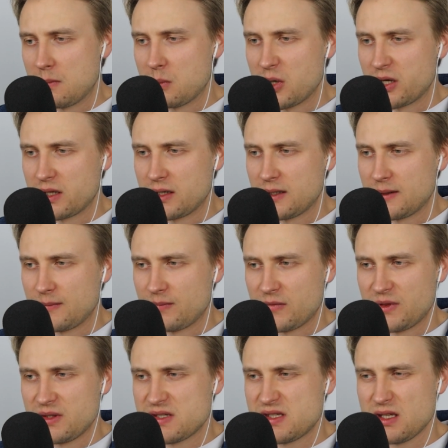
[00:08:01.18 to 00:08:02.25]
But
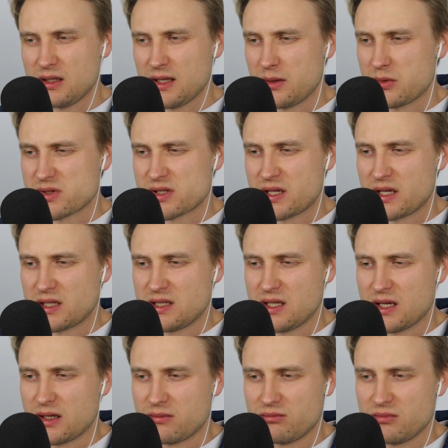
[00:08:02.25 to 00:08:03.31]
still, I was like, yeah,